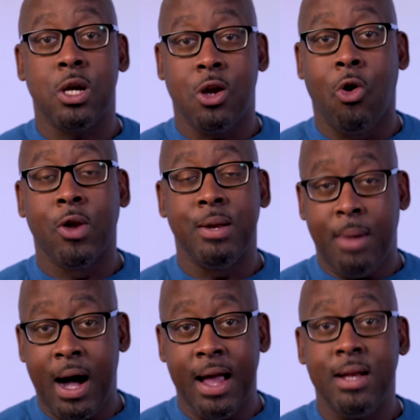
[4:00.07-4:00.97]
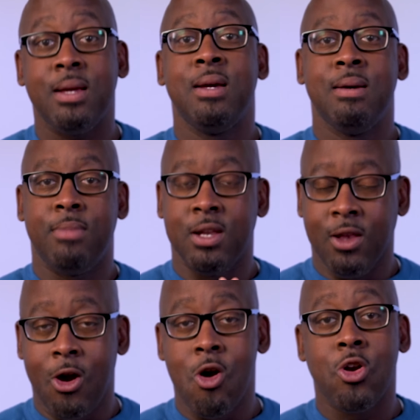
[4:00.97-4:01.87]
the goal in mind, but
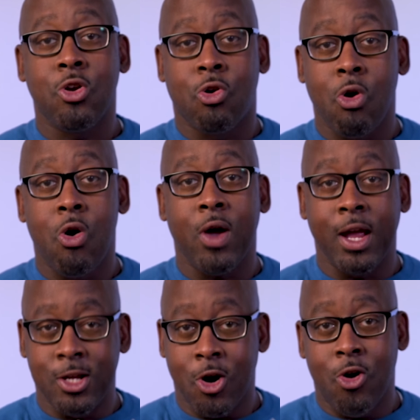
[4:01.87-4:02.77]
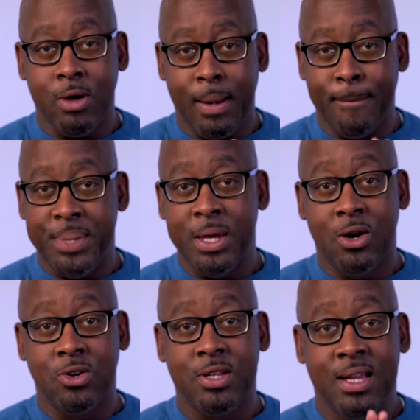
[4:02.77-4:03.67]
learn, grow, and go and
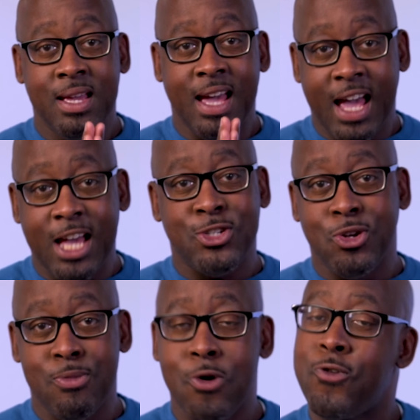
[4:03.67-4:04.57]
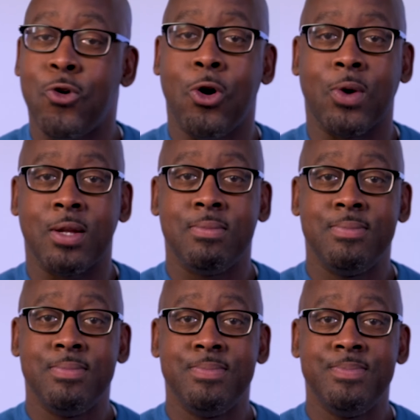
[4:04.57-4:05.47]
build as you move forward.
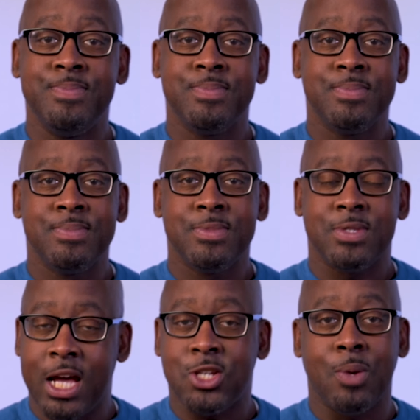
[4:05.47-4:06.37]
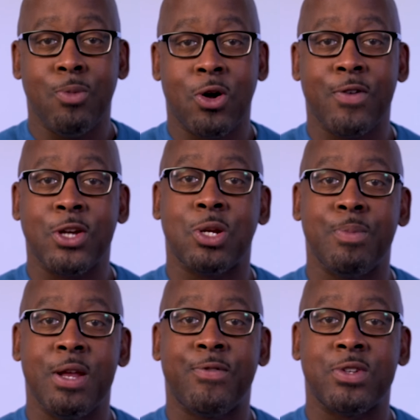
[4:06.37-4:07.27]
That's your motivation a
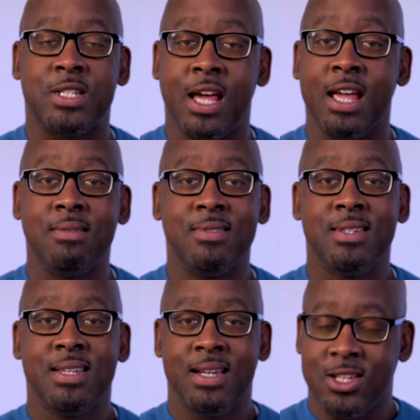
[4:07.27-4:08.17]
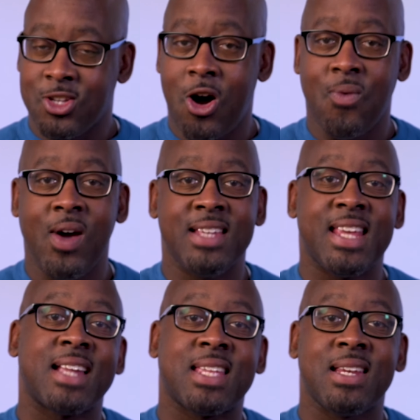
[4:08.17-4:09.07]
minute for today. And as always,
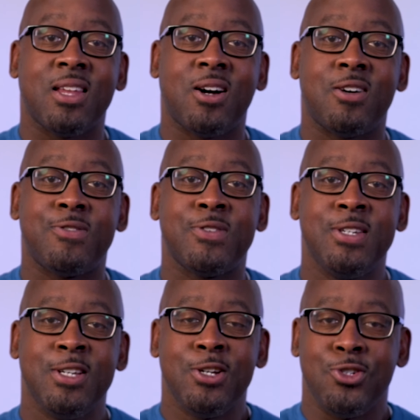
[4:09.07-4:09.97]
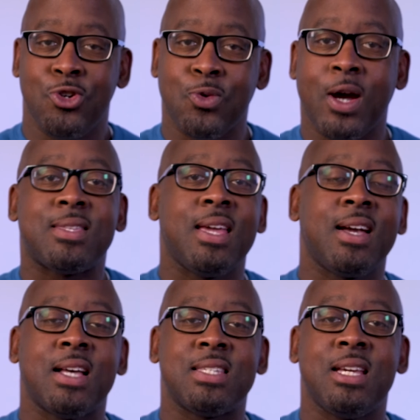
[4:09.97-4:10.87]
act in love do the right thing
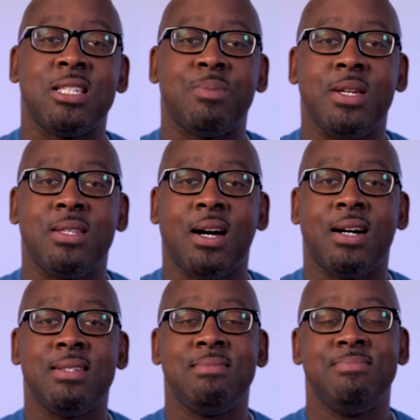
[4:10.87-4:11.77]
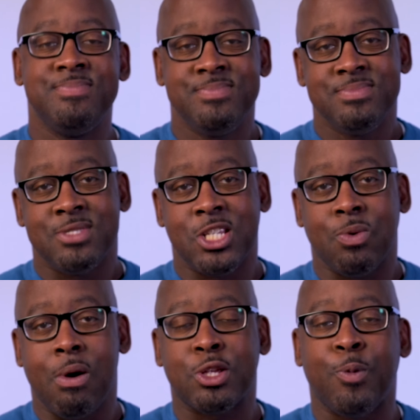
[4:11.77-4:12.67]
because it needs to be done. It's the
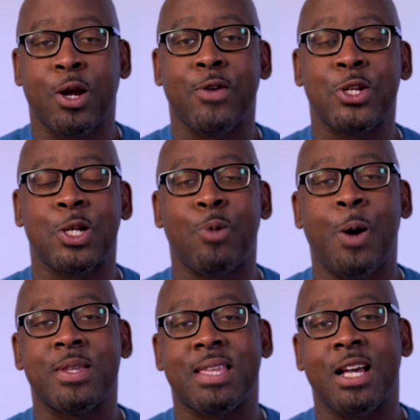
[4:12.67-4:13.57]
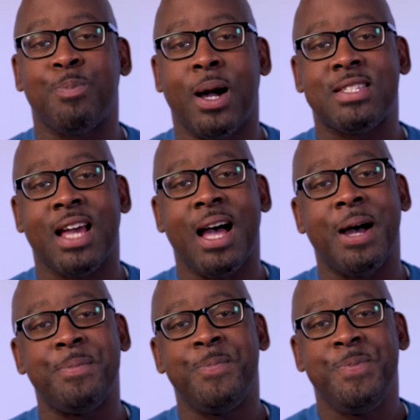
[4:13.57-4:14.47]
motivation the moment. That's my
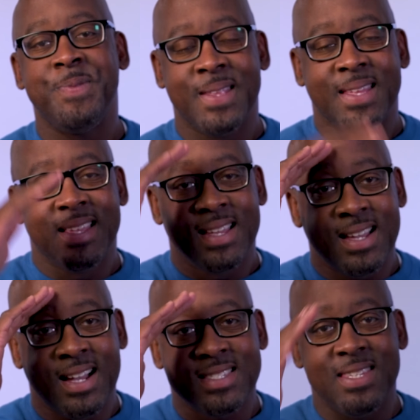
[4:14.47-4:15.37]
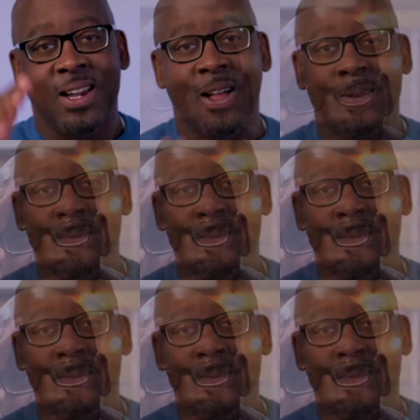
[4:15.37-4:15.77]
time. I'll see y'all in